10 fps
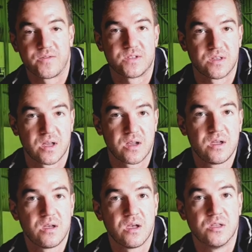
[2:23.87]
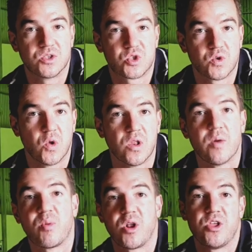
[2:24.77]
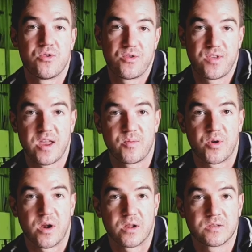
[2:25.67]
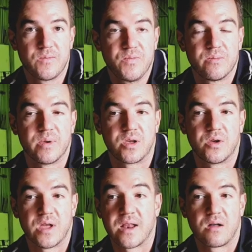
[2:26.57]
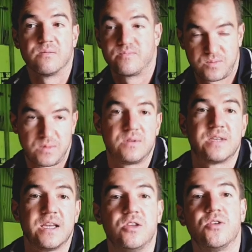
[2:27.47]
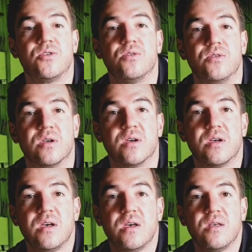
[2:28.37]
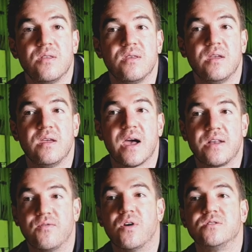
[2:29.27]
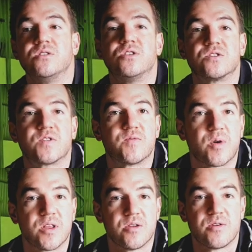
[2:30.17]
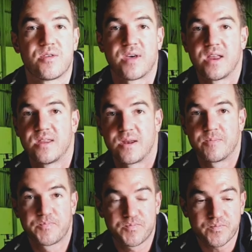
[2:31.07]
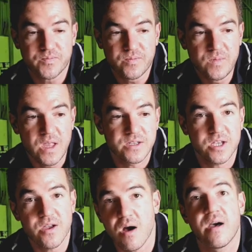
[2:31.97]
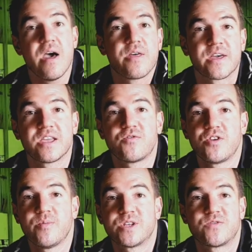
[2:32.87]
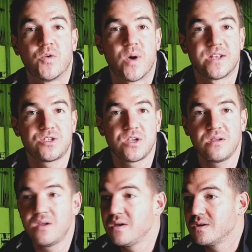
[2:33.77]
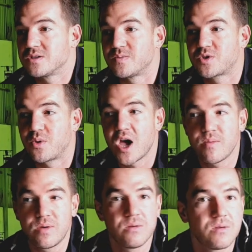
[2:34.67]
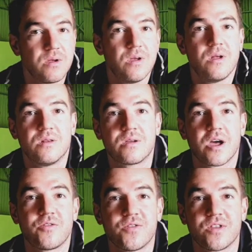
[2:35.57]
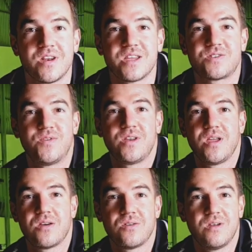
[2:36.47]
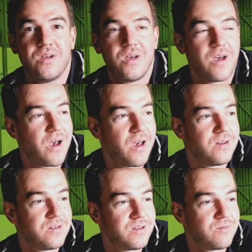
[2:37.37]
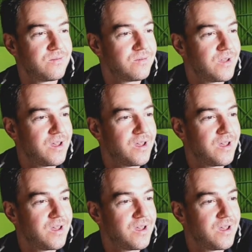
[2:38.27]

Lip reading: after that install a polyurethane product, and I'll take you through the advantages of polyurethane then. So yeah, thank you very much for watching. Subscribe, look out for the next video, and